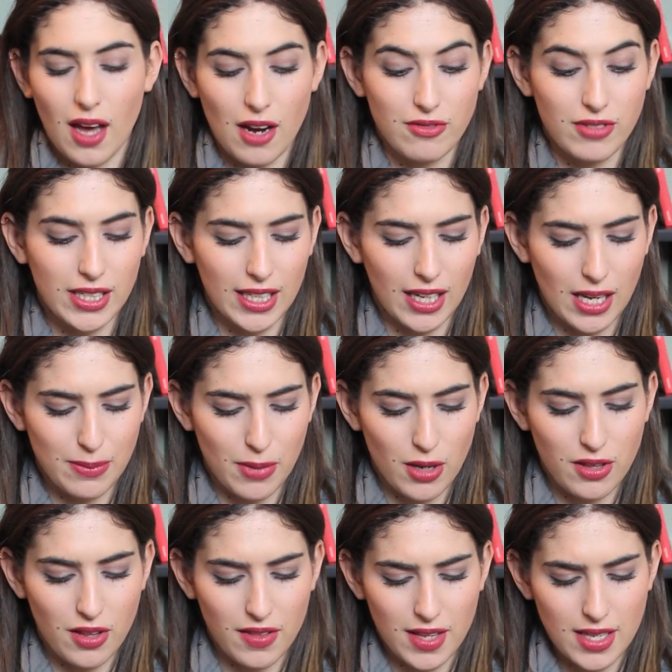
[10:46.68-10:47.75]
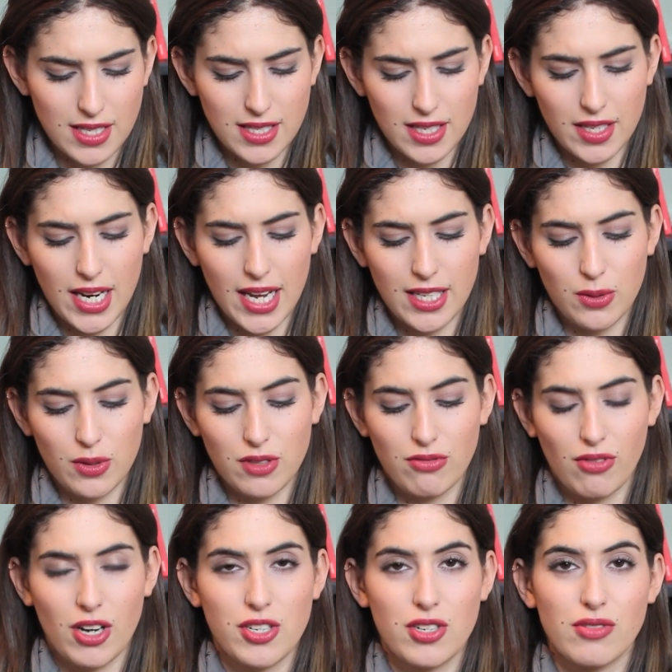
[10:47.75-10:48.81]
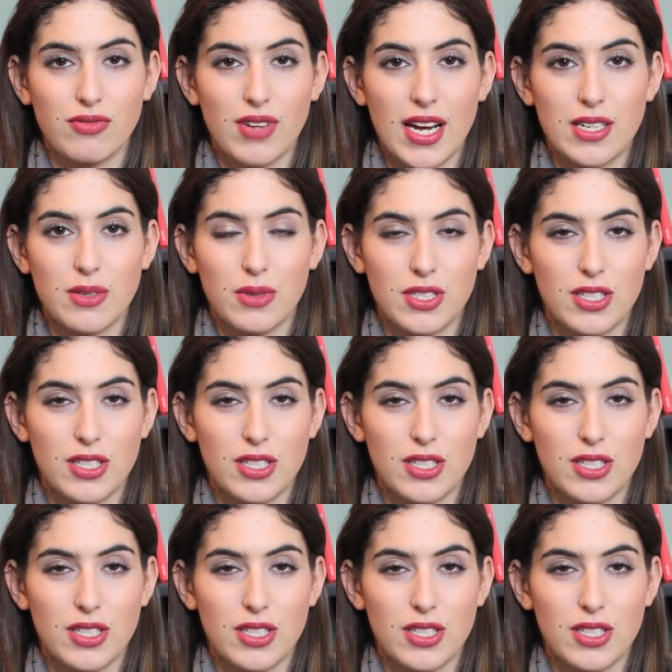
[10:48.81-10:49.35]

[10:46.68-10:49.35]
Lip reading: I really like both of these. The next one's Russian Red,